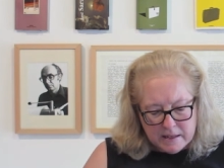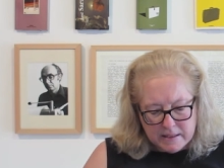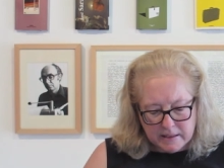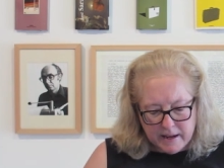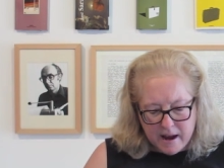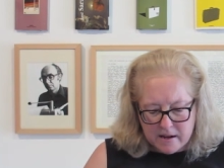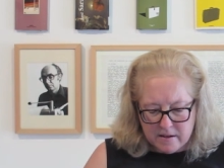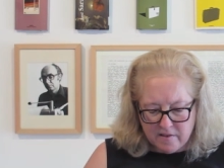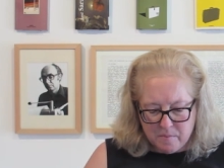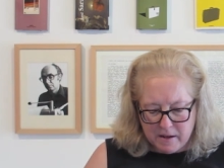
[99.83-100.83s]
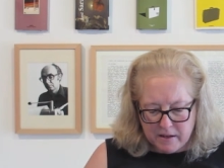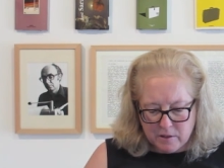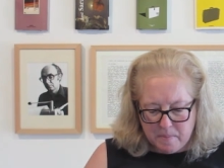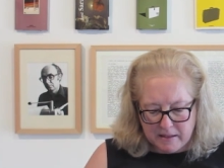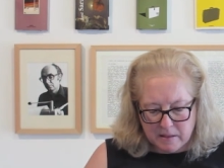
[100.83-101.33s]
till he had enough money to
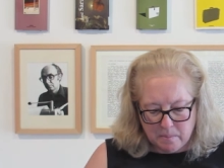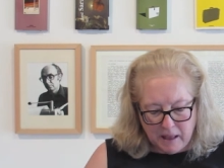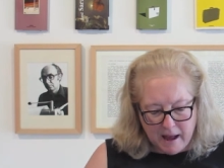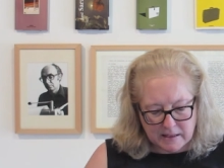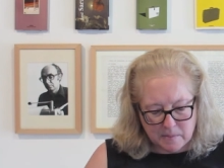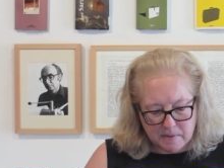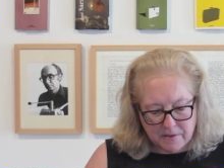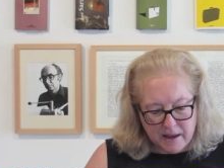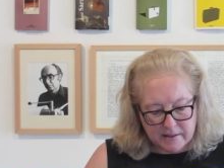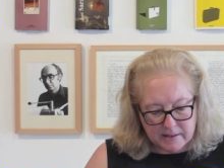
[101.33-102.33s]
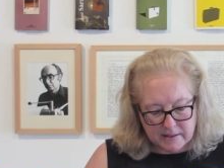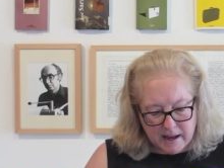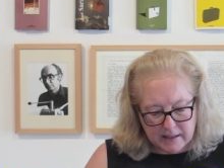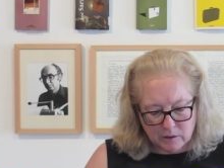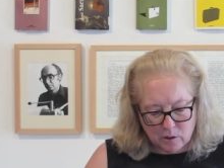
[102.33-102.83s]
pay the blacksmith and the
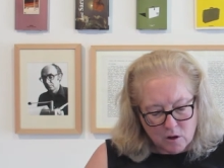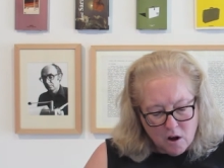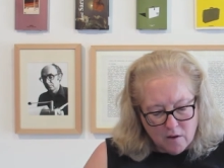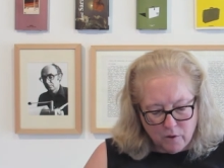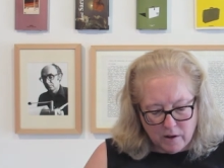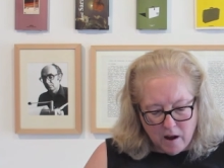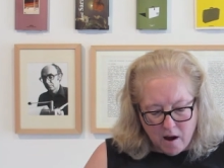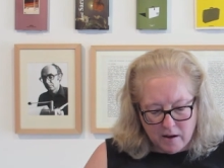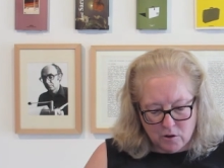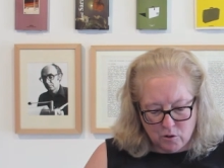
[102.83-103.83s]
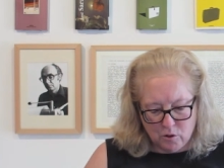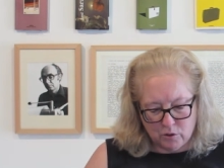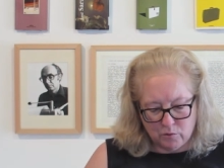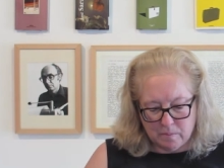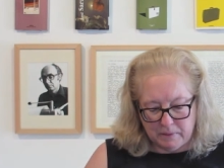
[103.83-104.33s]
saddler for an iron hook
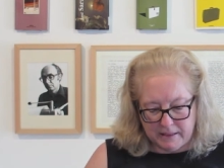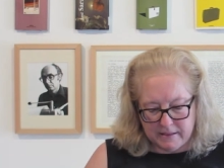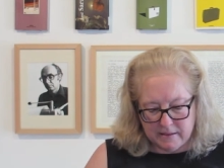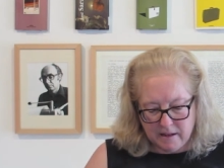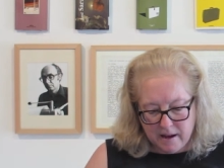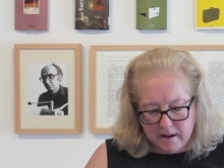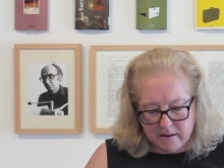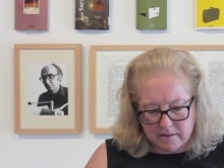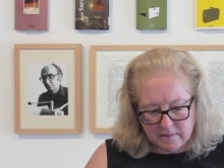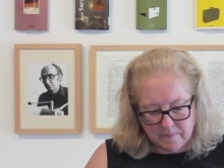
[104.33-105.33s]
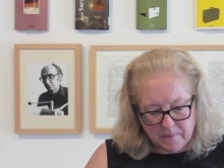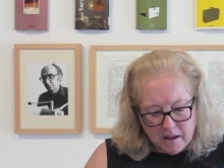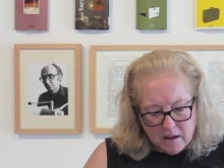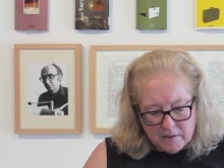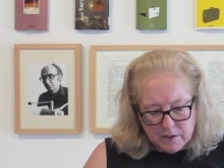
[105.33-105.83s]
to replace his hand.
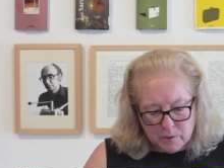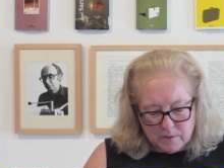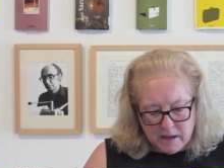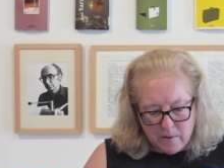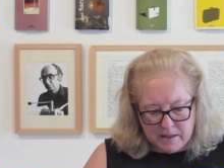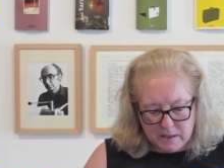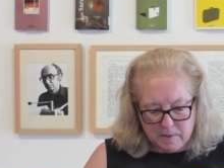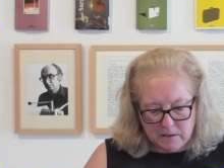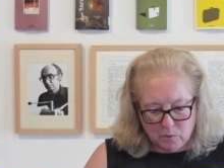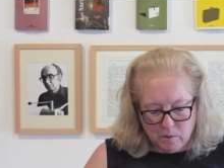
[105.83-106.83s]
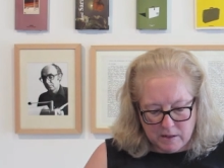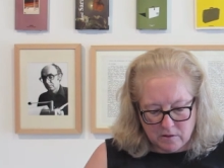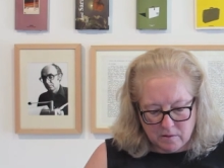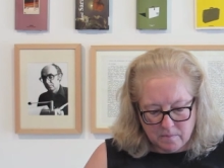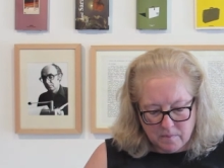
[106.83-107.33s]
This was how he spent the
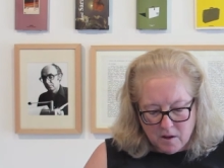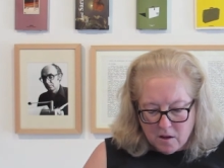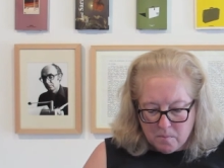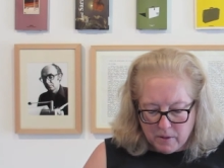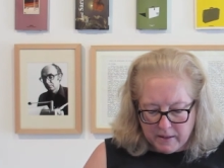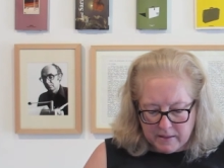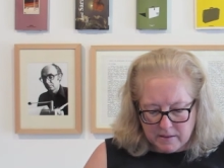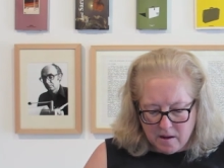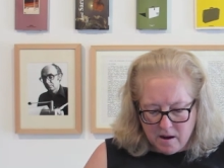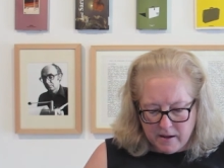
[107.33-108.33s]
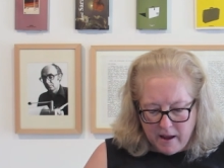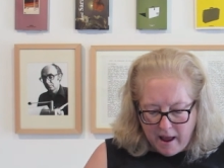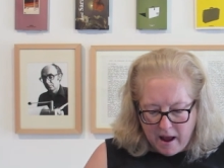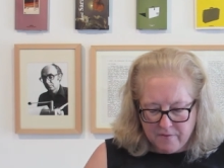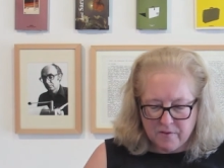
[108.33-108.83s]
winter, putting aside
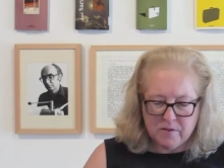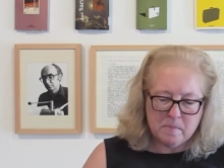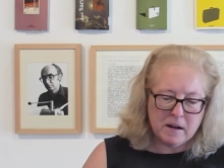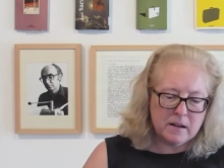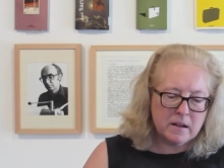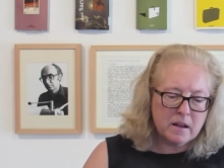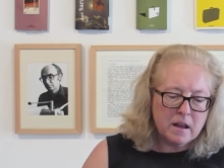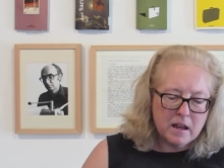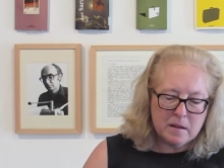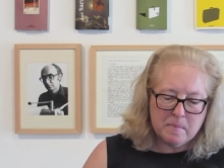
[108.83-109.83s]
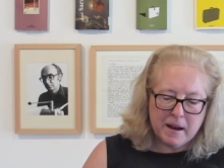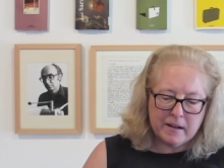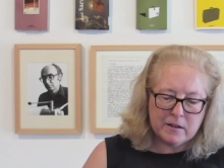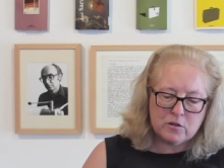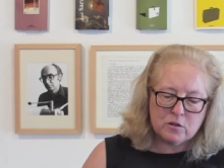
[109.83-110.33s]
half of the money he
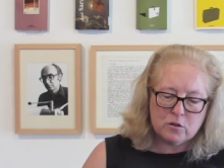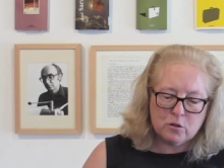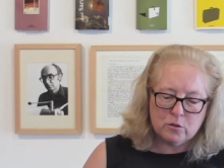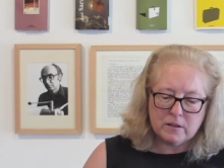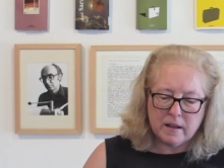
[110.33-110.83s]
managed to